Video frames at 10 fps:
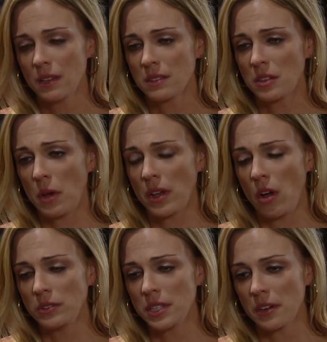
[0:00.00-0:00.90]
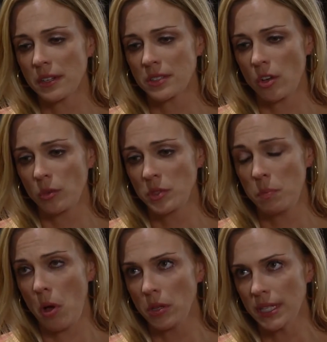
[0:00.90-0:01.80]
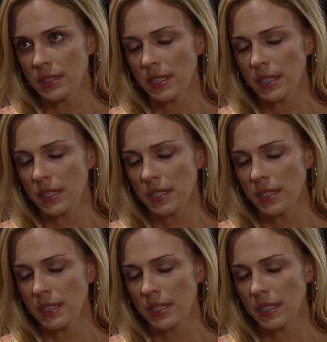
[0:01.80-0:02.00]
So I called Derek and told him to pull it.